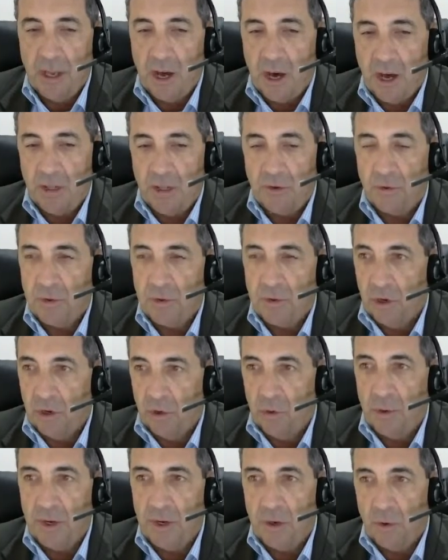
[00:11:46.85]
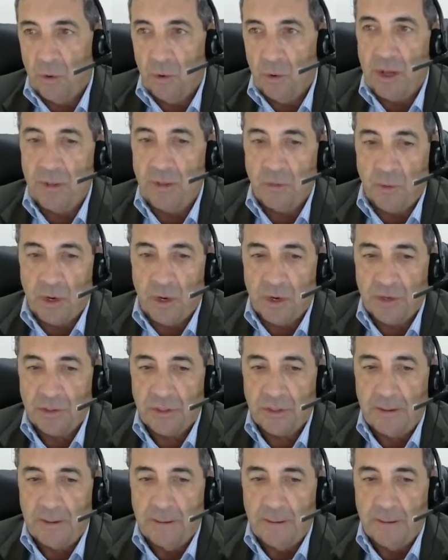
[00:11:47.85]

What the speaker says: either as a lawyer or otherwise,